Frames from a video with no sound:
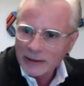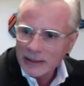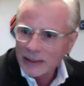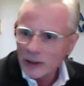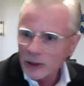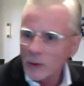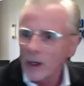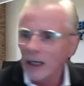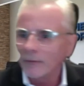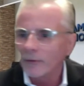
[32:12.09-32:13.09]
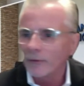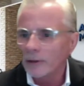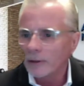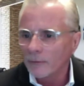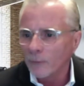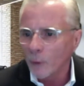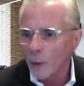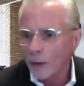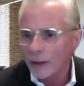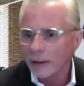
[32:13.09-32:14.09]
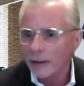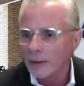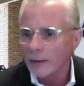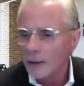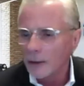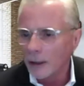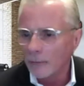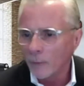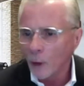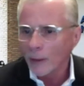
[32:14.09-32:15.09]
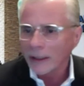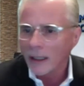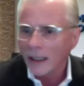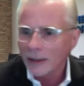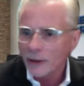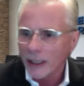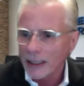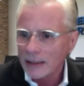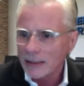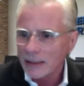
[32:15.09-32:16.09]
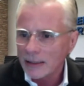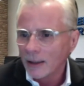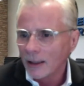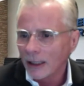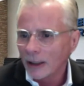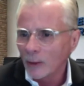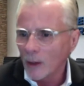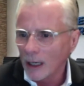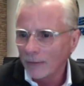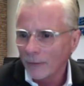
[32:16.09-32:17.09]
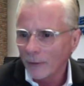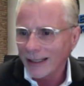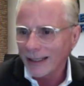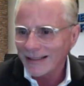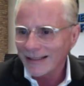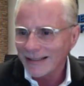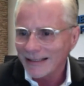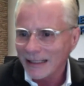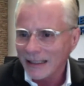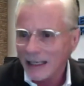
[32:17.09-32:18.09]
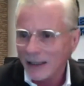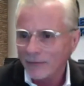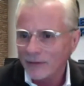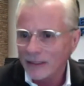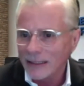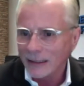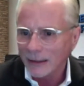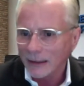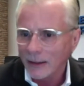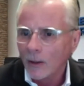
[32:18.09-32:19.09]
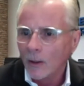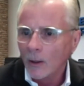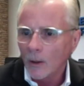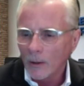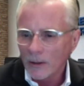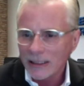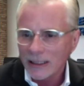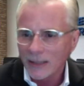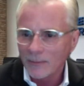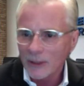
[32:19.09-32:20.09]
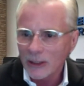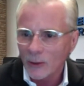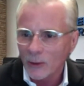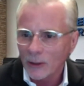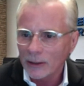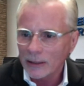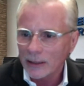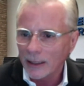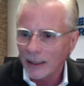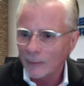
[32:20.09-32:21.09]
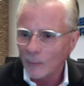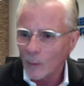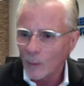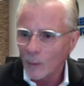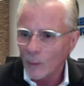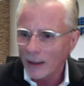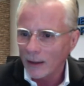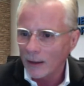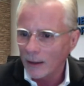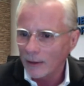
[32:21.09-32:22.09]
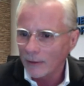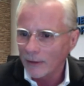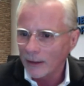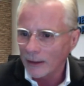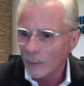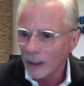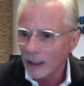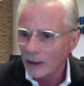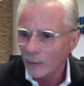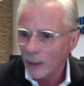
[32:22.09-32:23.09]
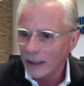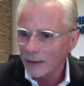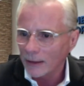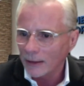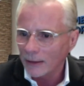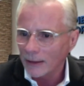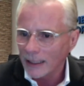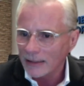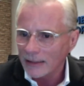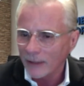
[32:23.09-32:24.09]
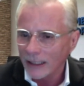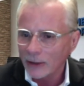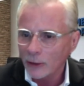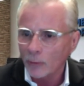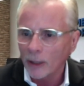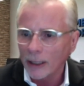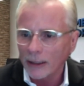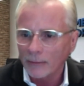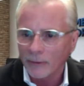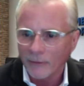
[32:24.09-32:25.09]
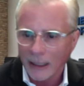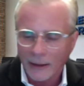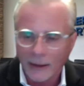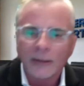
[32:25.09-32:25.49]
Since you offer foreign or forward contracts, are you offering a CFD or some sort, and where are you regulated as a financial product provider?